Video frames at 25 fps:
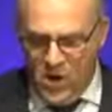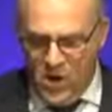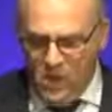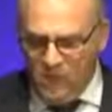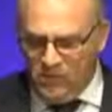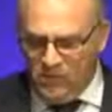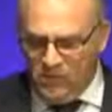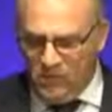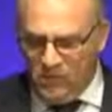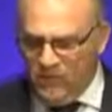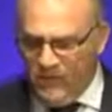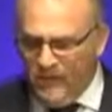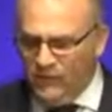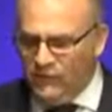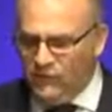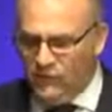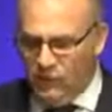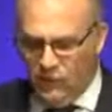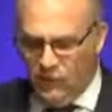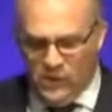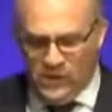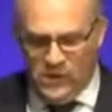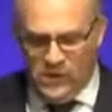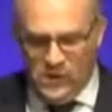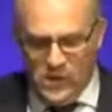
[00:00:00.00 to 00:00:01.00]
I want to make
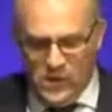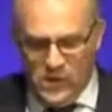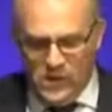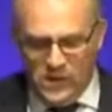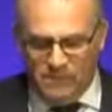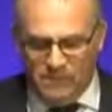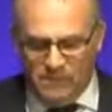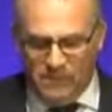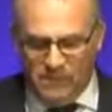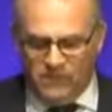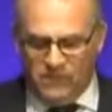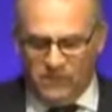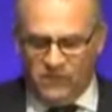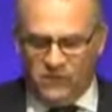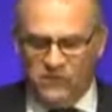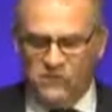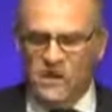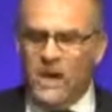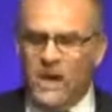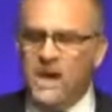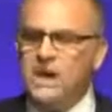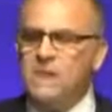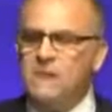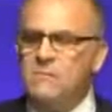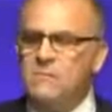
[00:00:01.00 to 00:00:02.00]
sure that UKIP does the
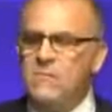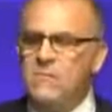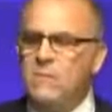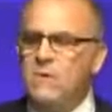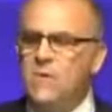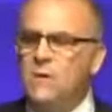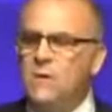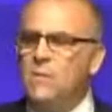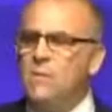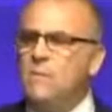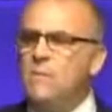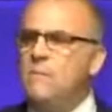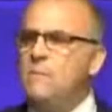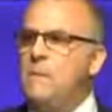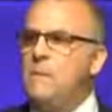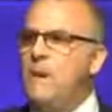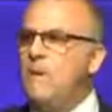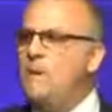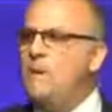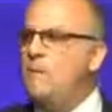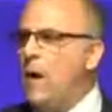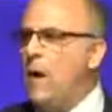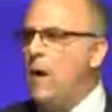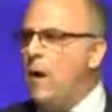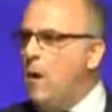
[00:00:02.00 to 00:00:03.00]
same with
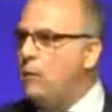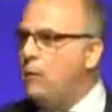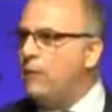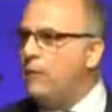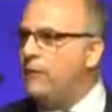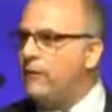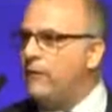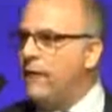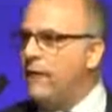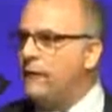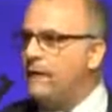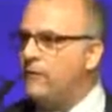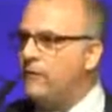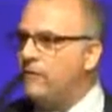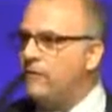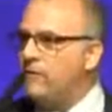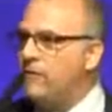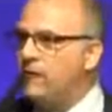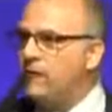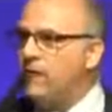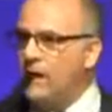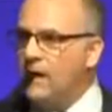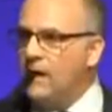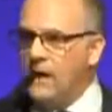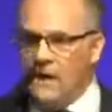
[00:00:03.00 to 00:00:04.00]
both old
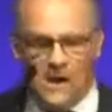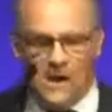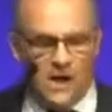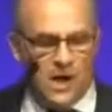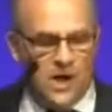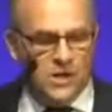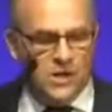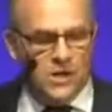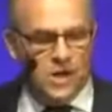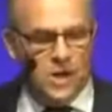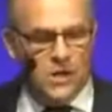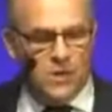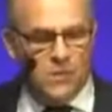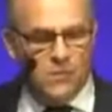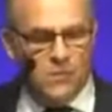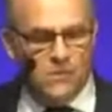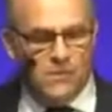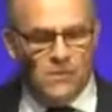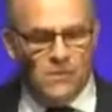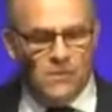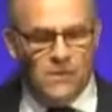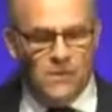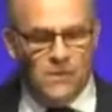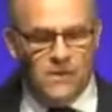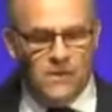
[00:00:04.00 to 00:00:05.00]
friends and new.
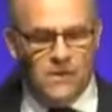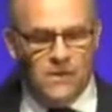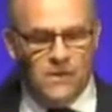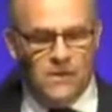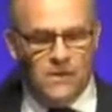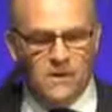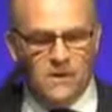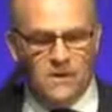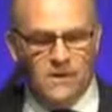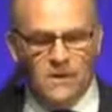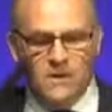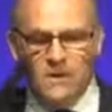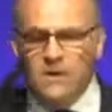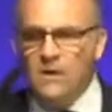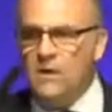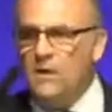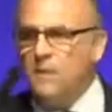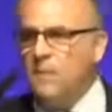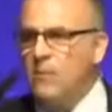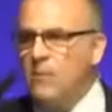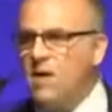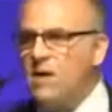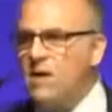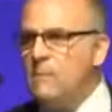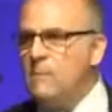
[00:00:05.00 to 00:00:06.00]

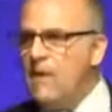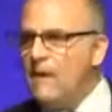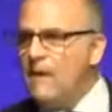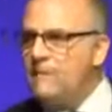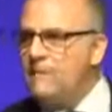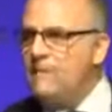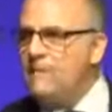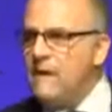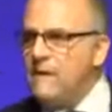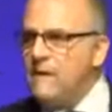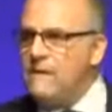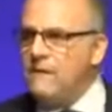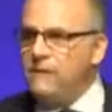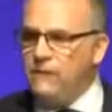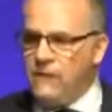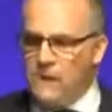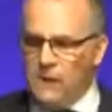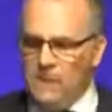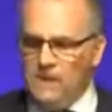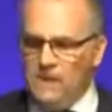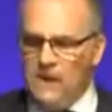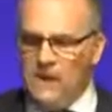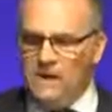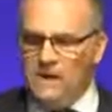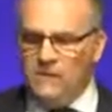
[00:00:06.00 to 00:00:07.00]
One of my very
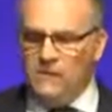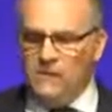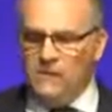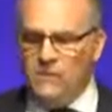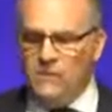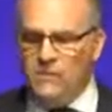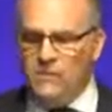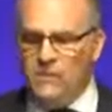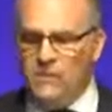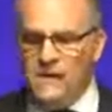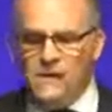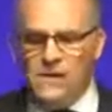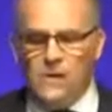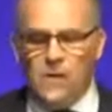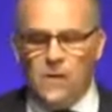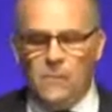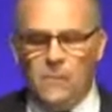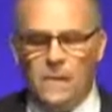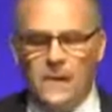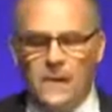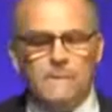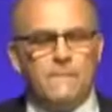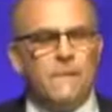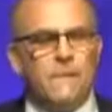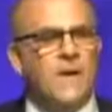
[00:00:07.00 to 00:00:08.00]
few pleasures within the
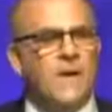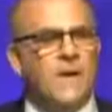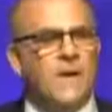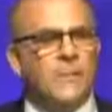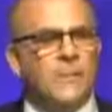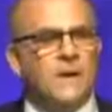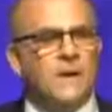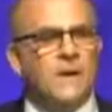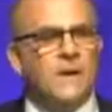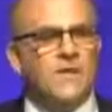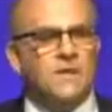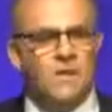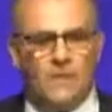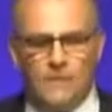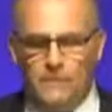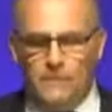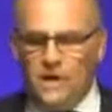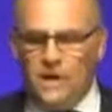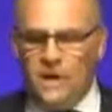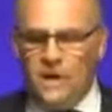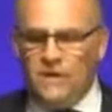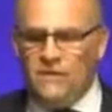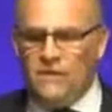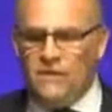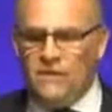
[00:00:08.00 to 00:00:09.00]
European Parliament is the
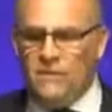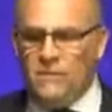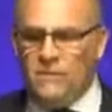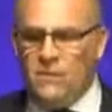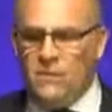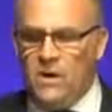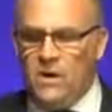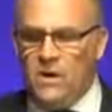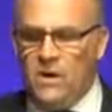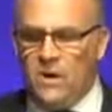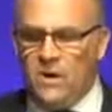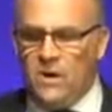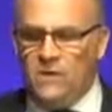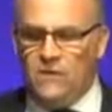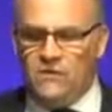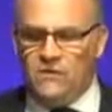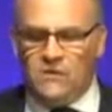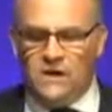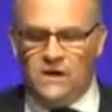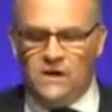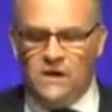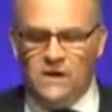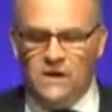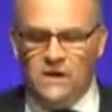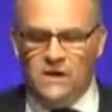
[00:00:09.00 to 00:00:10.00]
ability to work
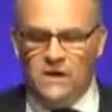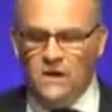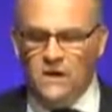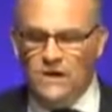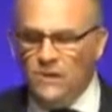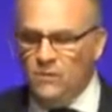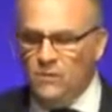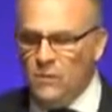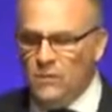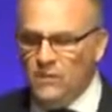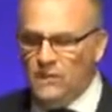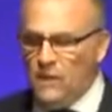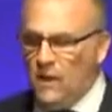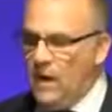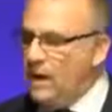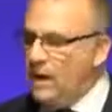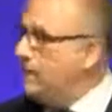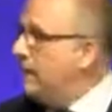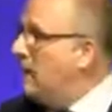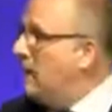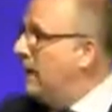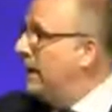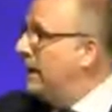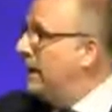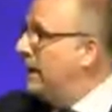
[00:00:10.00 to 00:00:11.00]
closely with
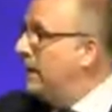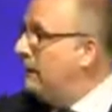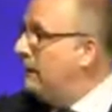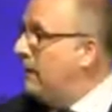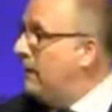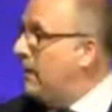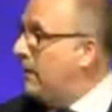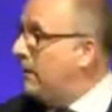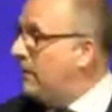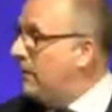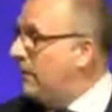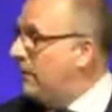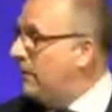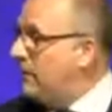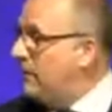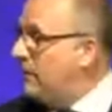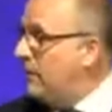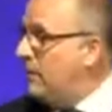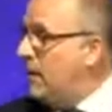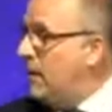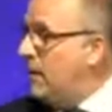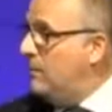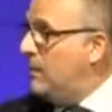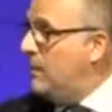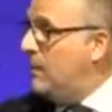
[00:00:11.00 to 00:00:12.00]
like-minded
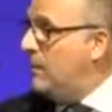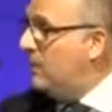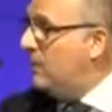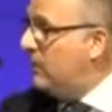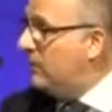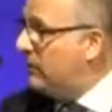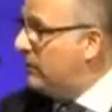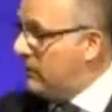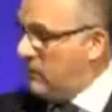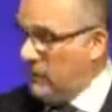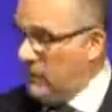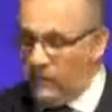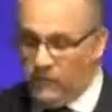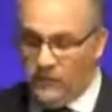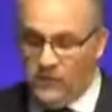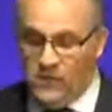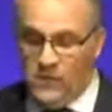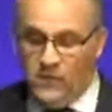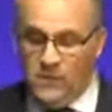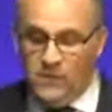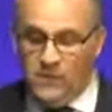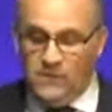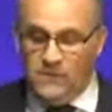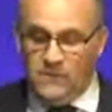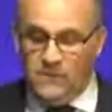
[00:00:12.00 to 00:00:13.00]
parties and movements across
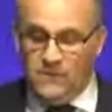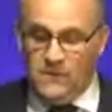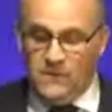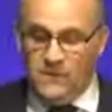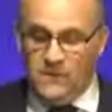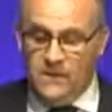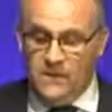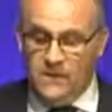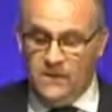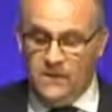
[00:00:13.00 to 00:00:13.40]
Europe,